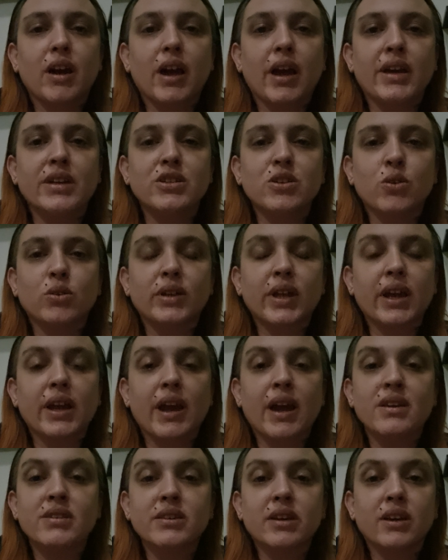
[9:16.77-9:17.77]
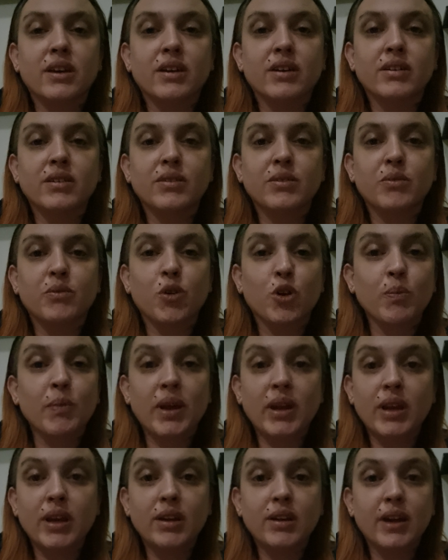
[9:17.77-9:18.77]
I don't like asking for
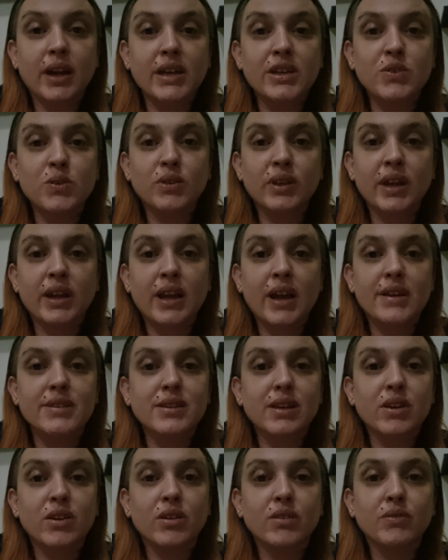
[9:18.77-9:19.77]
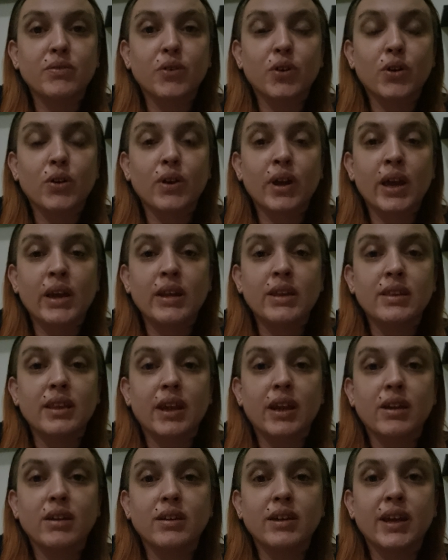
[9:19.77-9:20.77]
money. I don't like asking for
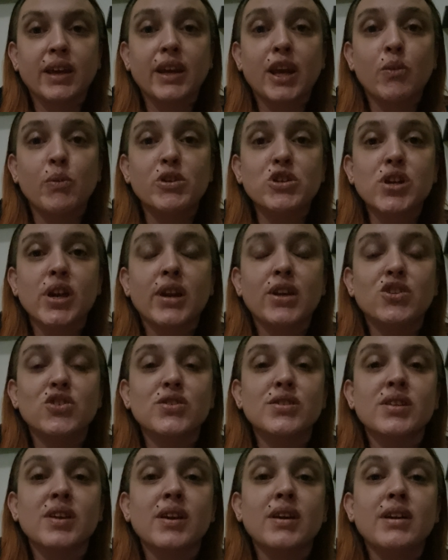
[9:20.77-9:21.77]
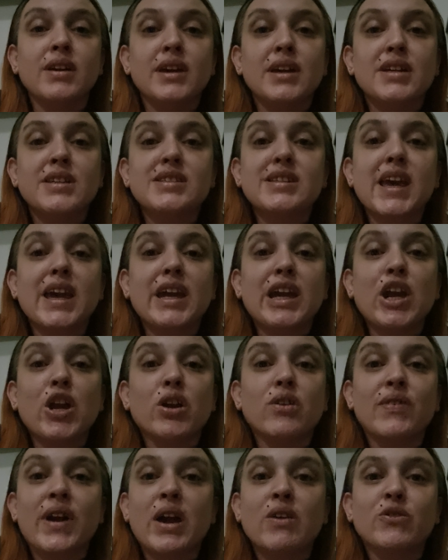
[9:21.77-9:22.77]
anything. And I wish I could just take
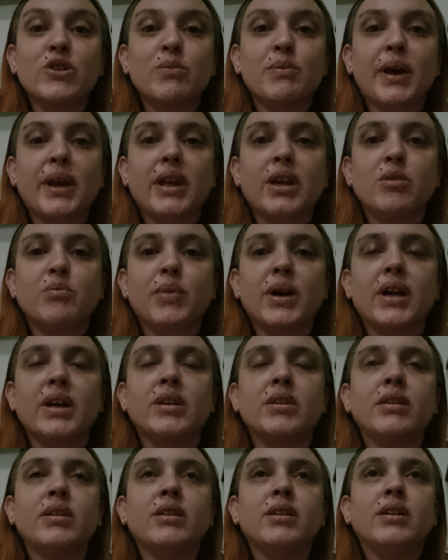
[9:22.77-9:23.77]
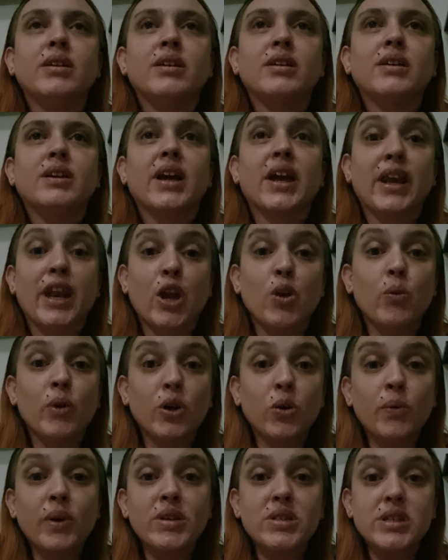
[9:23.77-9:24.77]
care of everybody. But, and I
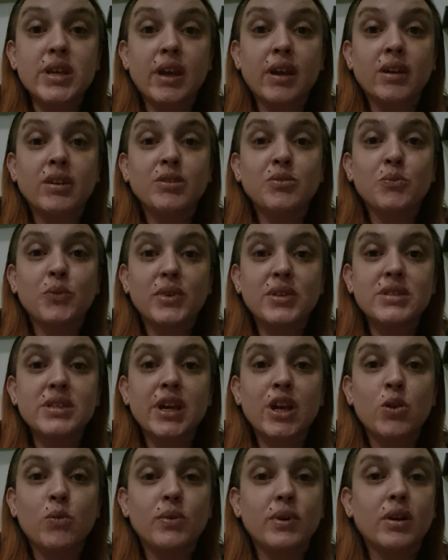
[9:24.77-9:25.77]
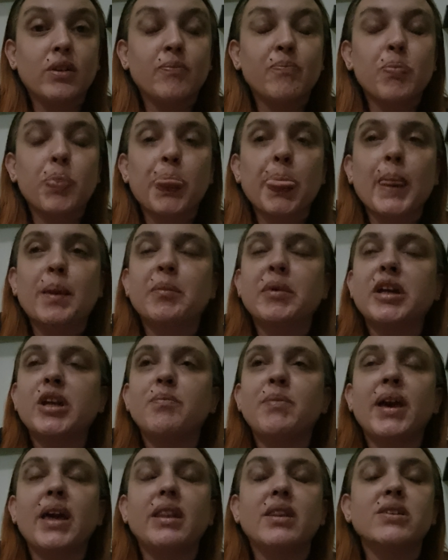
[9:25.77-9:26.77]
will one day. One day I will. I'm
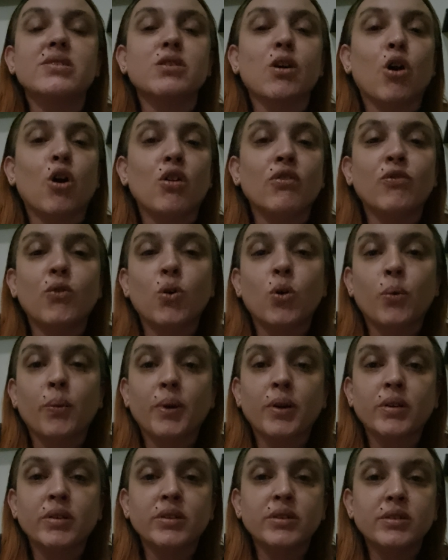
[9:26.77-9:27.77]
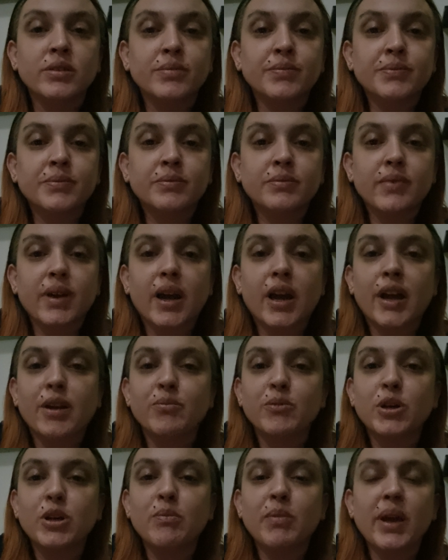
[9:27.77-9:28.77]
going to pay this all forward.
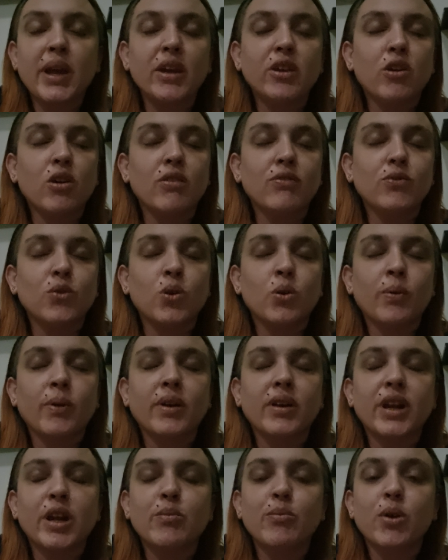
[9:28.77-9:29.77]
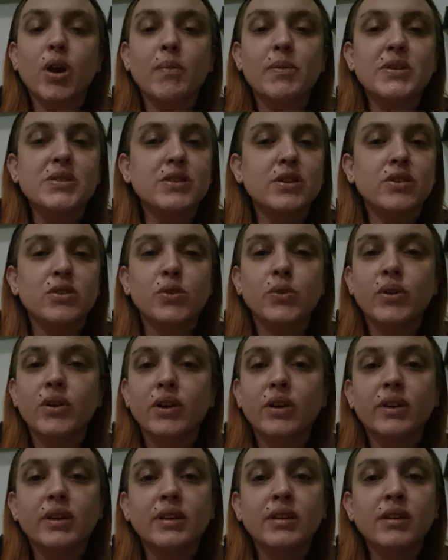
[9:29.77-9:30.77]
I'm going to pay it all forward. And I promise to do
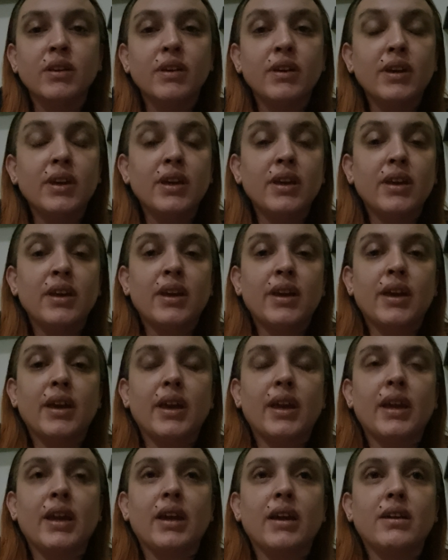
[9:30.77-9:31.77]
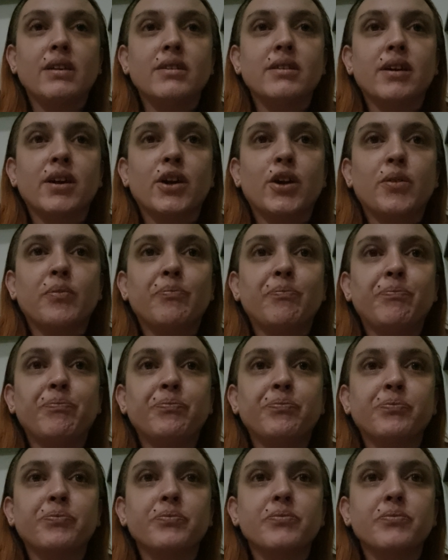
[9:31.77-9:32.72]
good. And um,